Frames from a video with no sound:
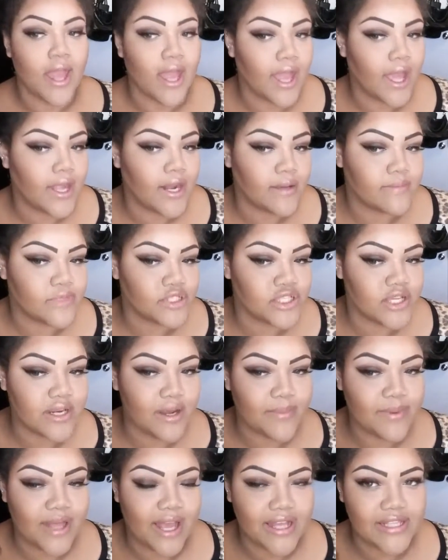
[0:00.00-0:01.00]
And I'm just going
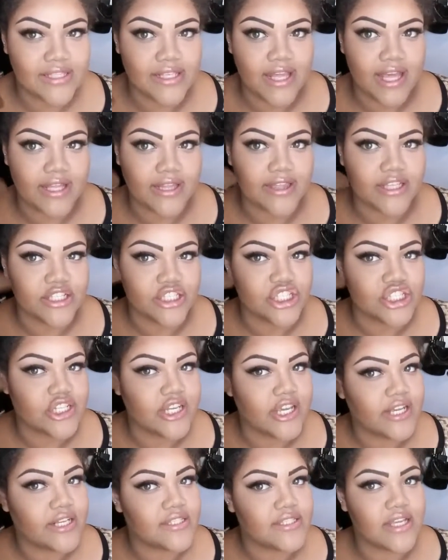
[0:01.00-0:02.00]
to apply it to like the
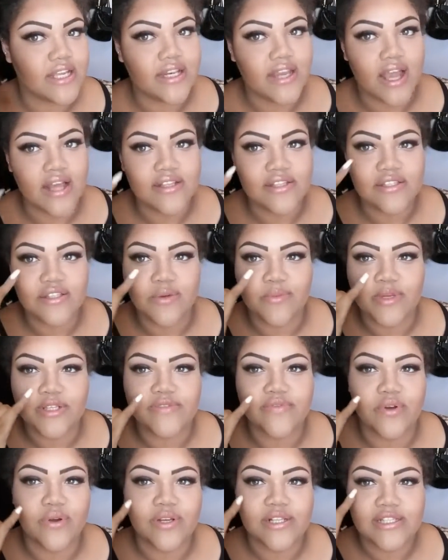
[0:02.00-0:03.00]
cheeks, not so
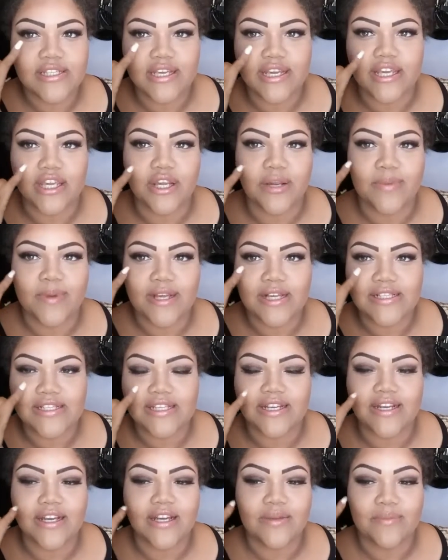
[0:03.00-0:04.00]
much focusing here because
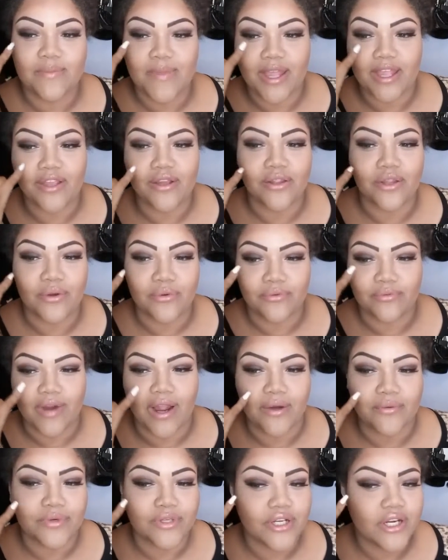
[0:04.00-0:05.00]
it could make you look
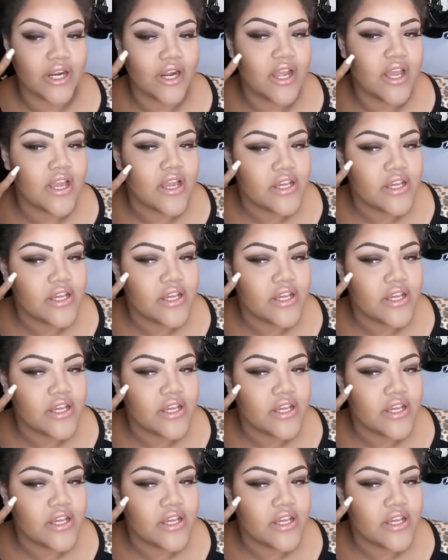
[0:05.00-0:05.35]
rounder,